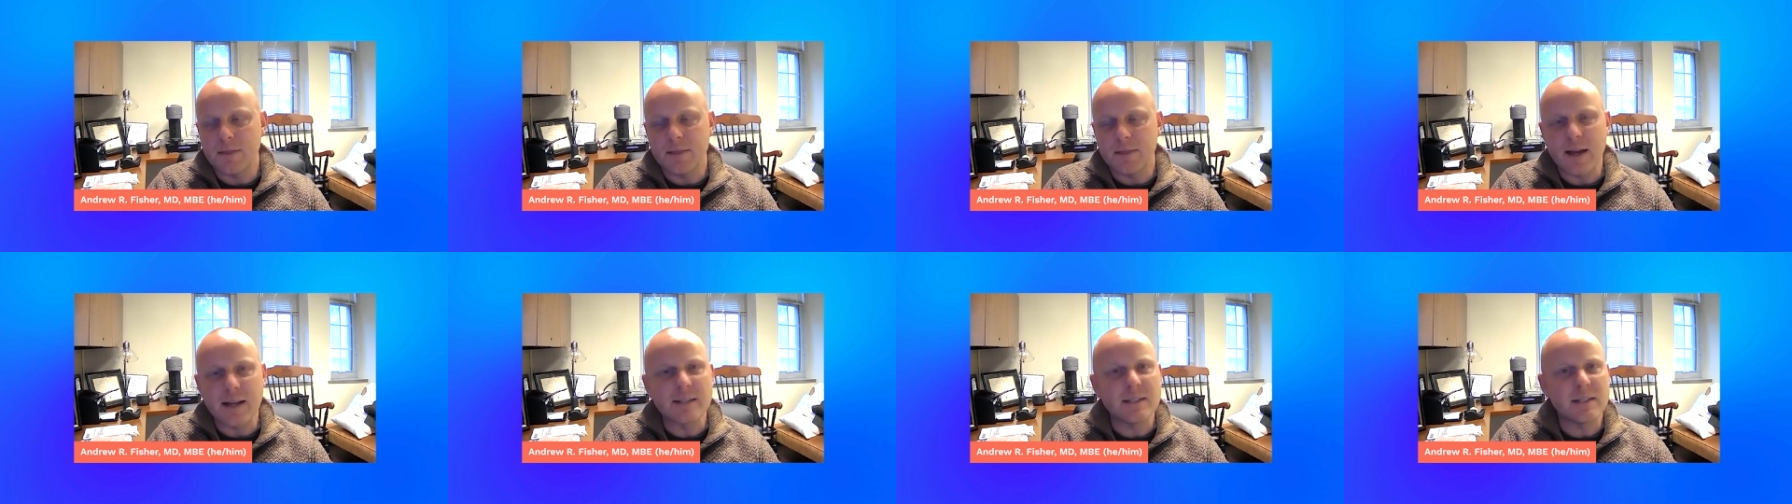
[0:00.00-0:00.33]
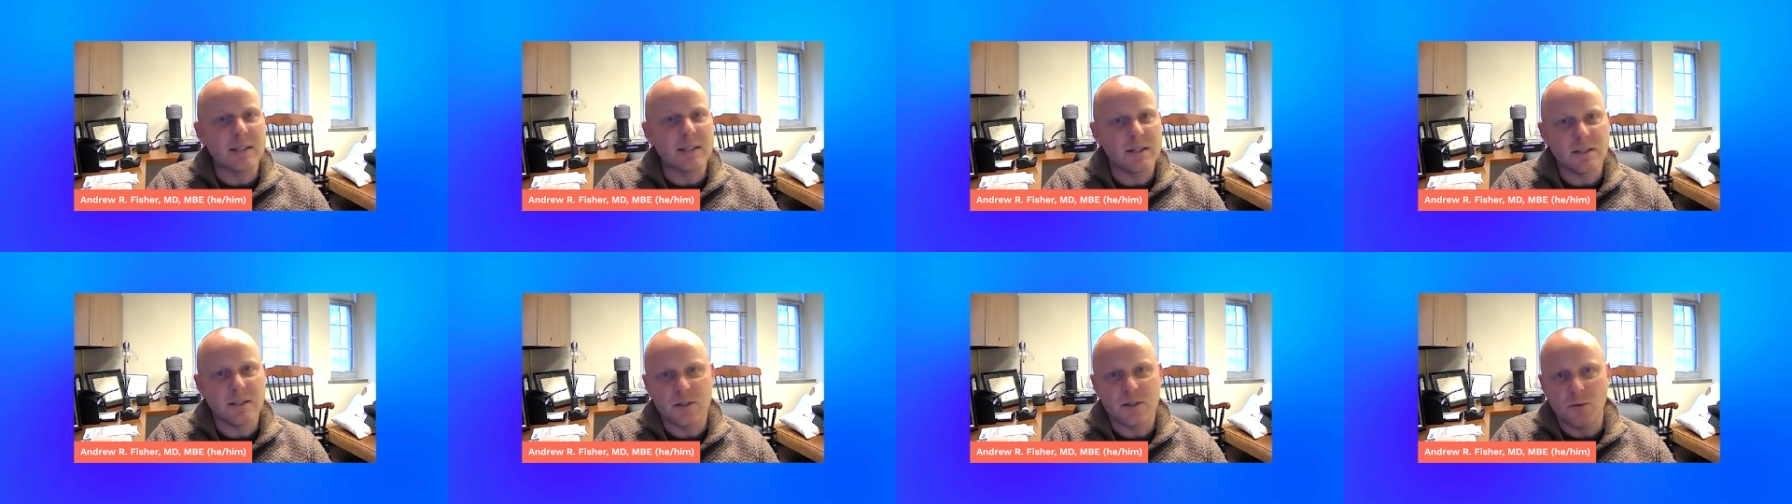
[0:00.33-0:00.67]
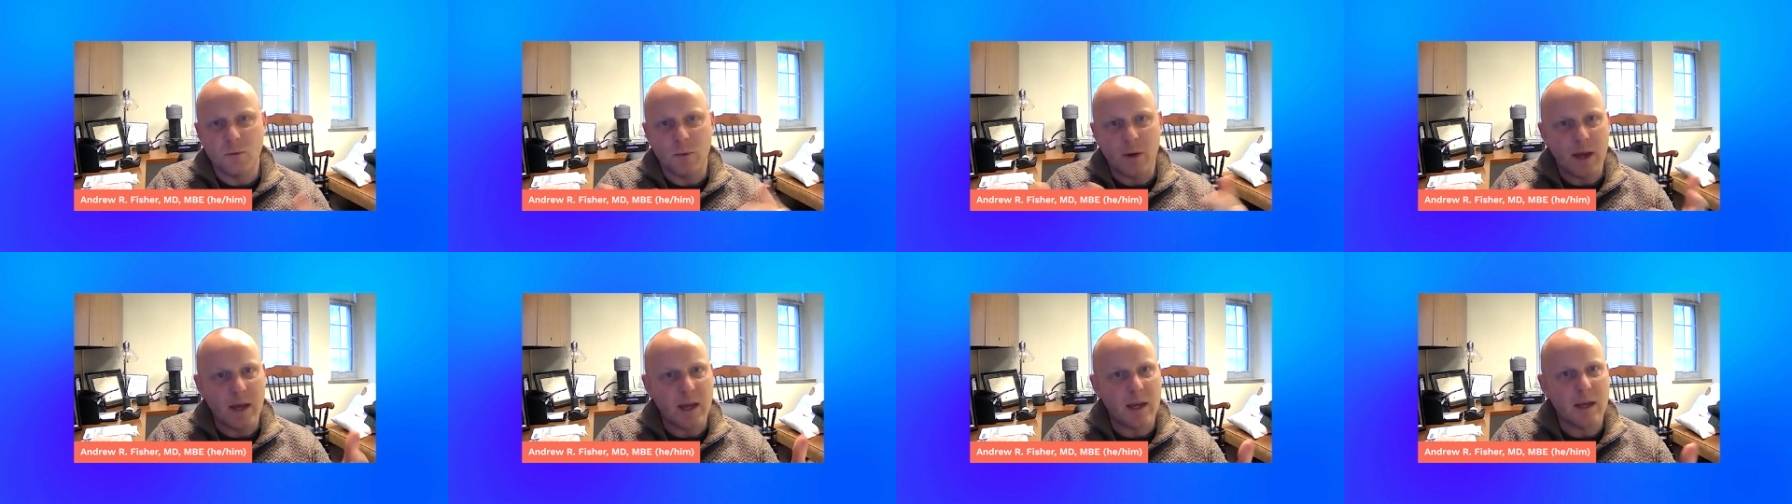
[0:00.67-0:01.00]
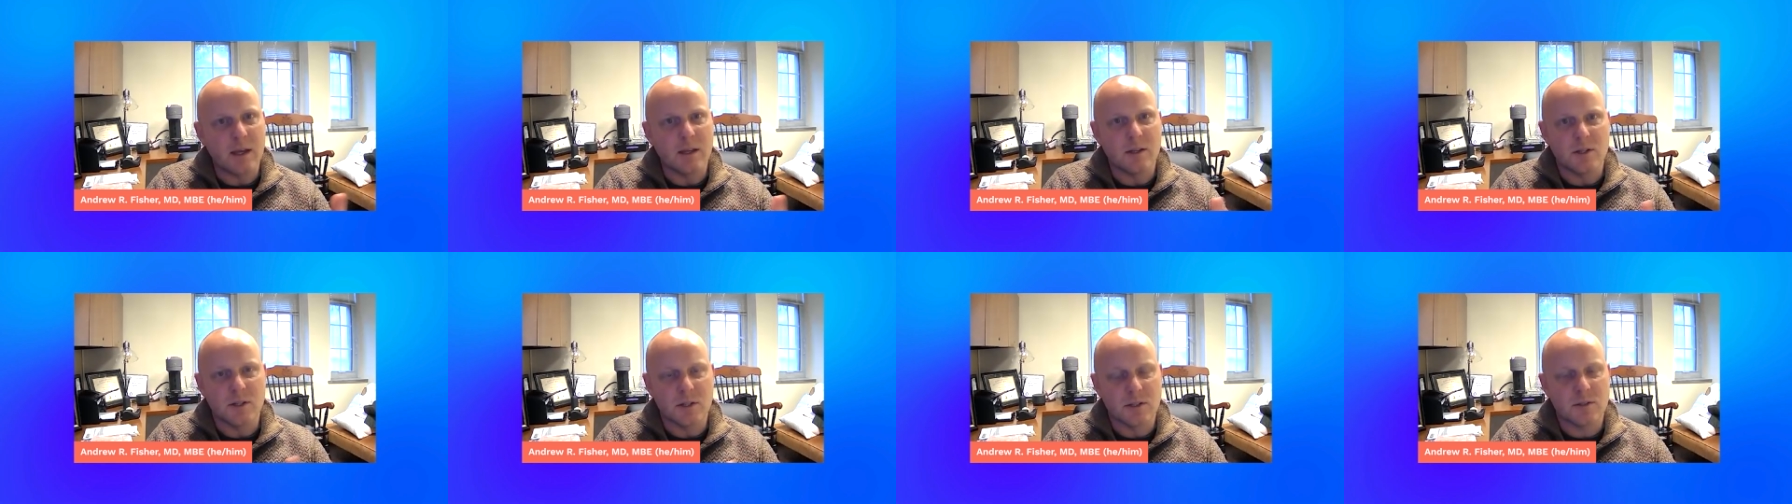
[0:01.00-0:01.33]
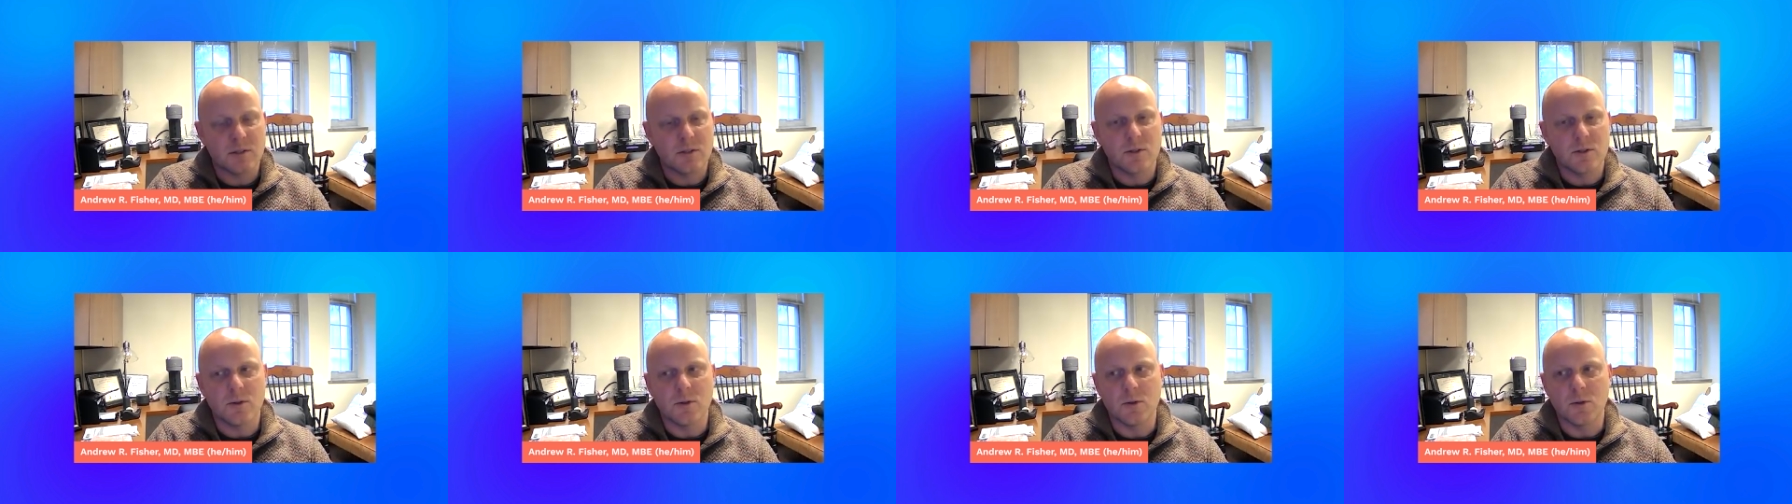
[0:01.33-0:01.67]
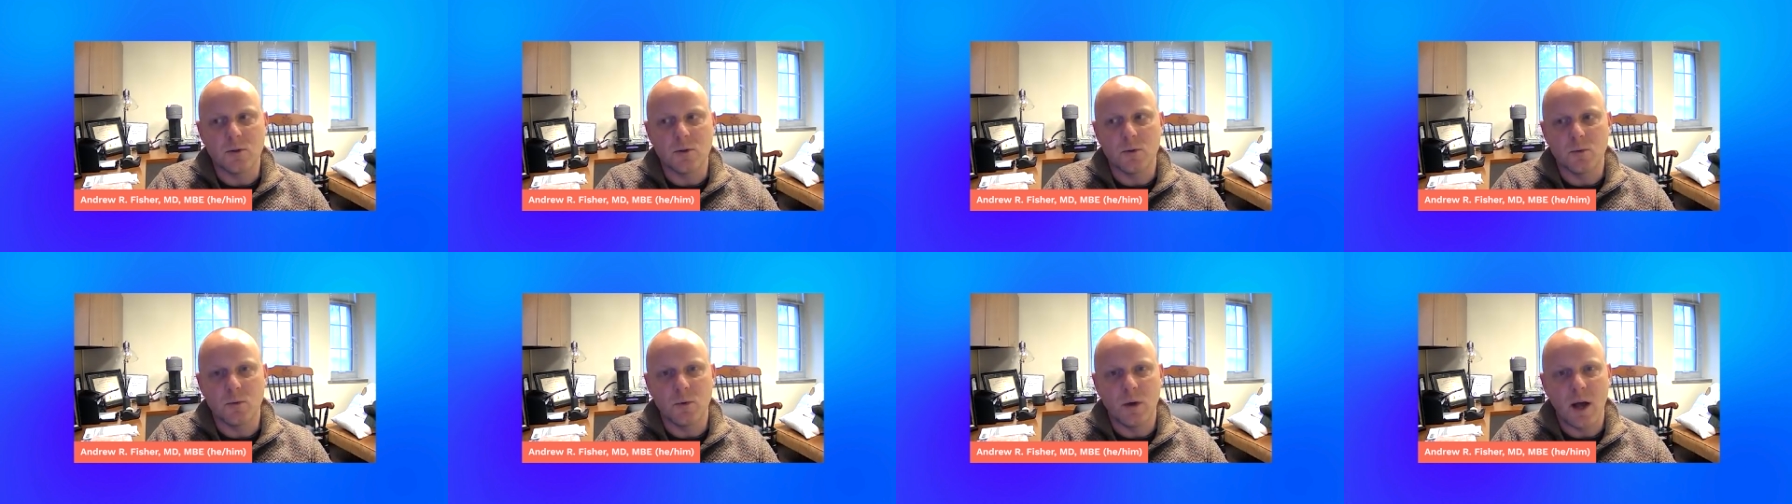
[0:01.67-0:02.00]
and that's an easy way just
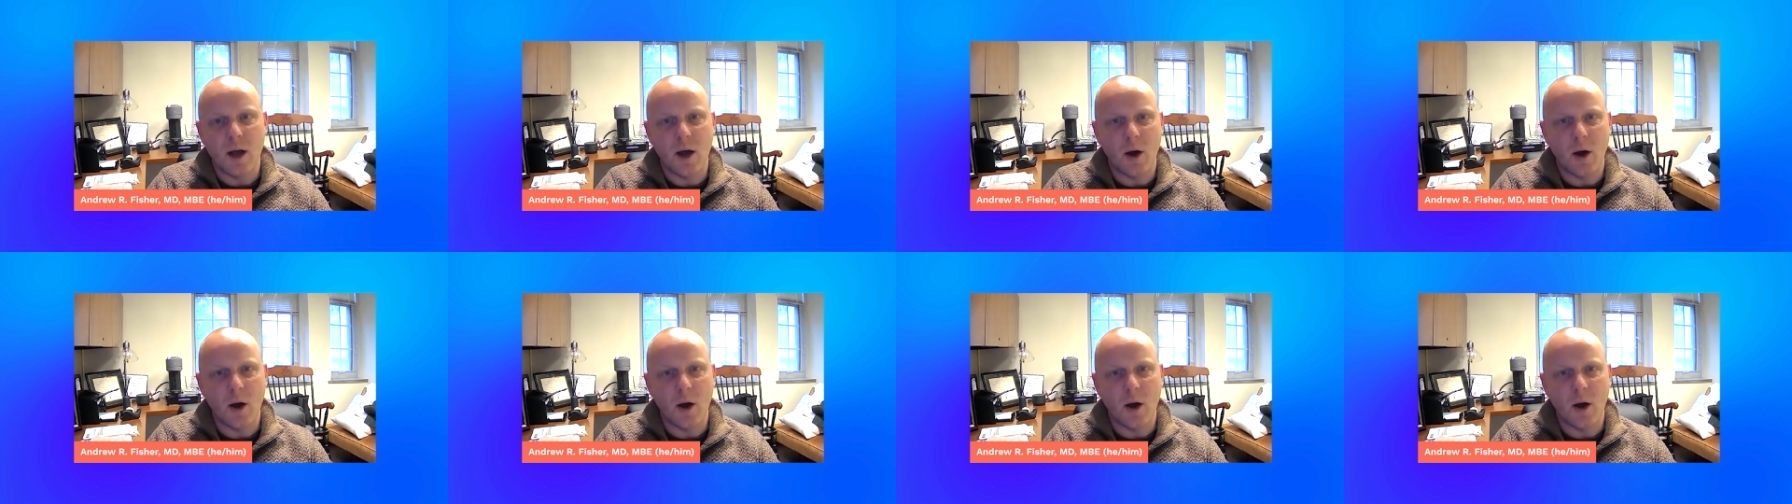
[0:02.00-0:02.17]
to